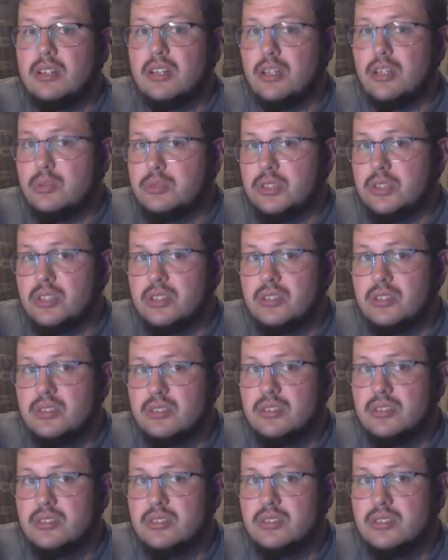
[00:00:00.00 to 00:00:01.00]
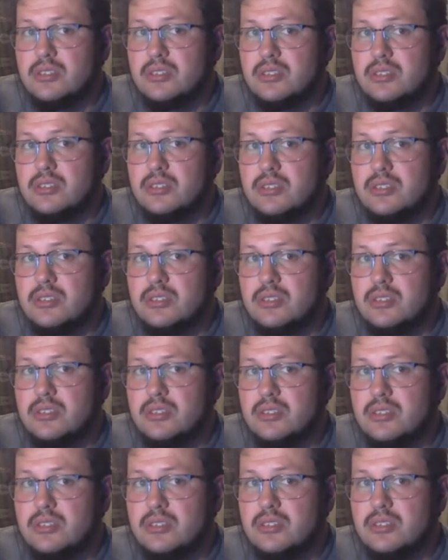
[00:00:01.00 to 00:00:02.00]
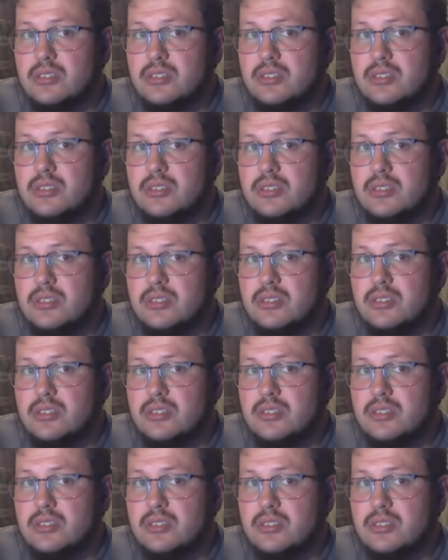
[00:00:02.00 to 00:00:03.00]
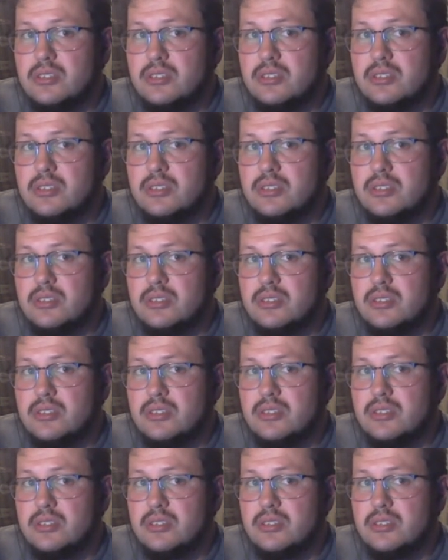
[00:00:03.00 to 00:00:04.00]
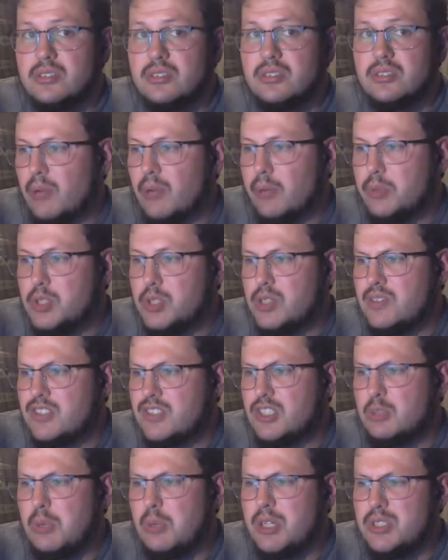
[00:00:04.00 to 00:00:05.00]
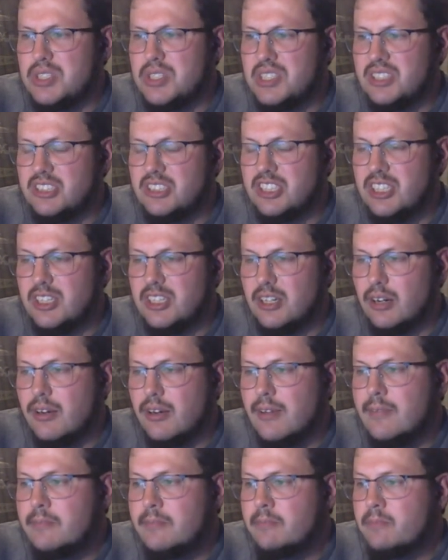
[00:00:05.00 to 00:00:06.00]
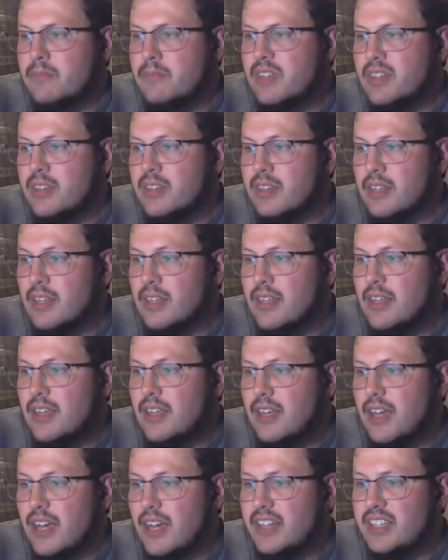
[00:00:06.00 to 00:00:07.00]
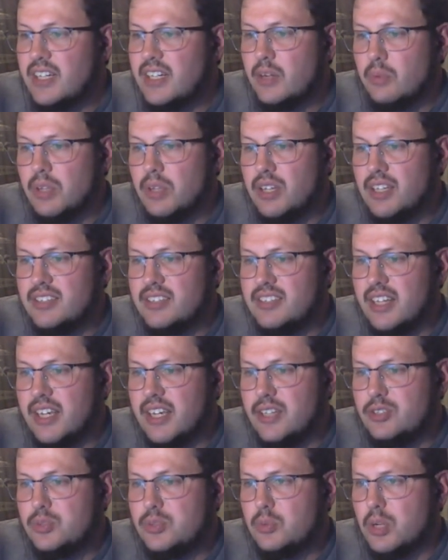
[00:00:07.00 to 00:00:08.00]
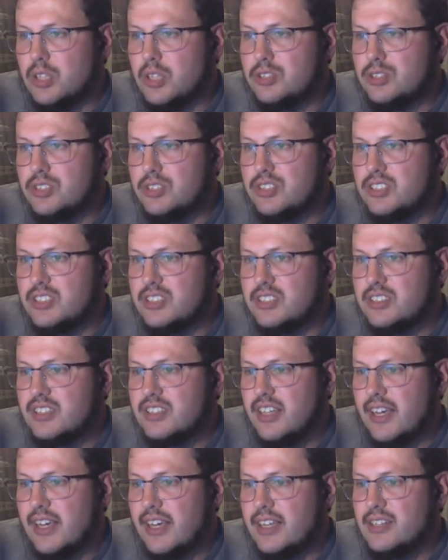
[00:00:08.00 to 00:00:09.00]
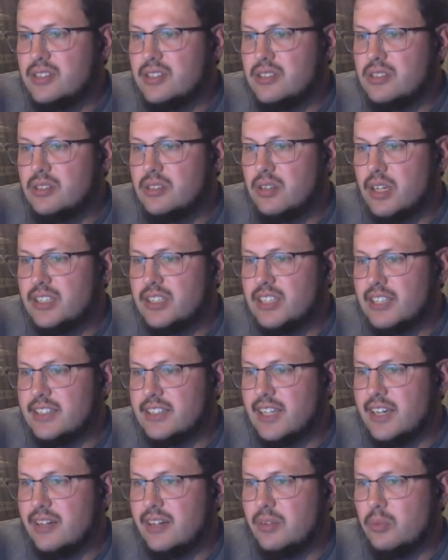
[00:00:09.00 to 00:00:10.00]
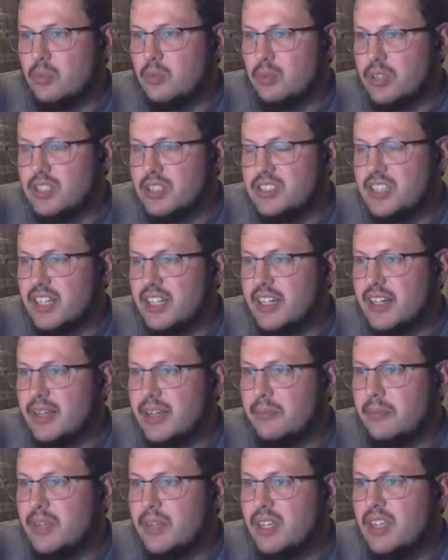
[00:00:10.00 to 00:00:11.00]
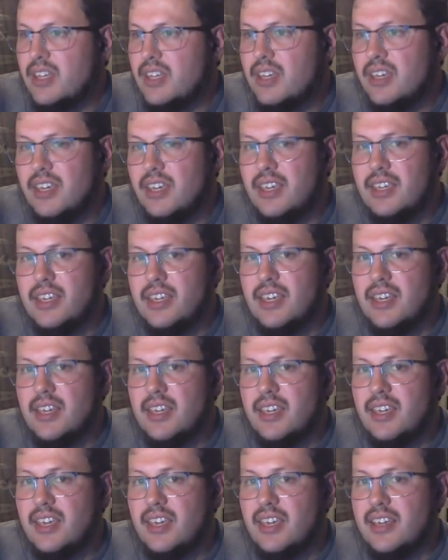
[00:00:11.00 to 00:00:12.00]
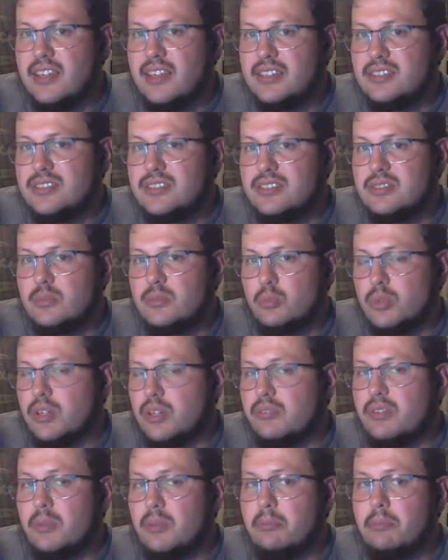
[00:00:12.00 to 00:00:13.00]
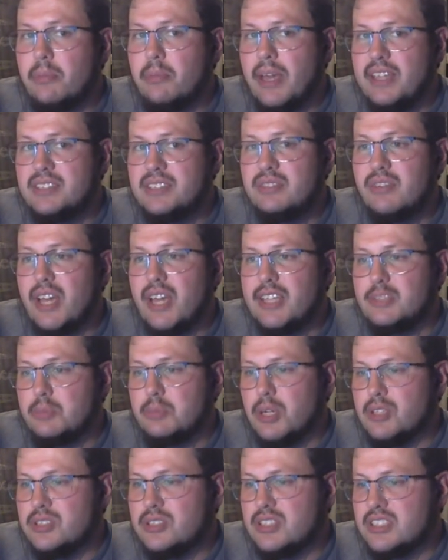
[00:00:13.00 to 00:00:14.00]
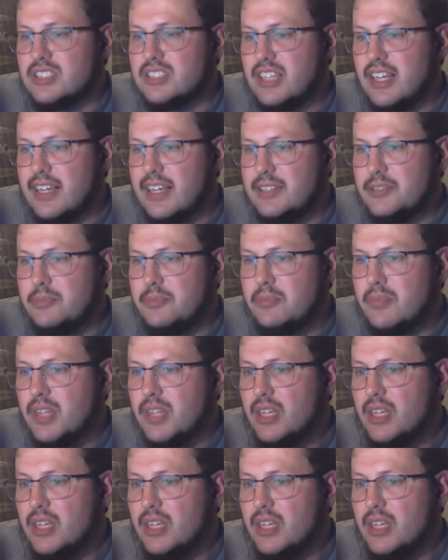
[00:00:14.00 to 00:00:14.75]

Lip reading: closer, this long established closer. You move relievers in the rotation, you give them opportunities, especially as a senior. And then I realized that Andrew Walters I sat down and really studied him. He has one of the best fastballs in this class.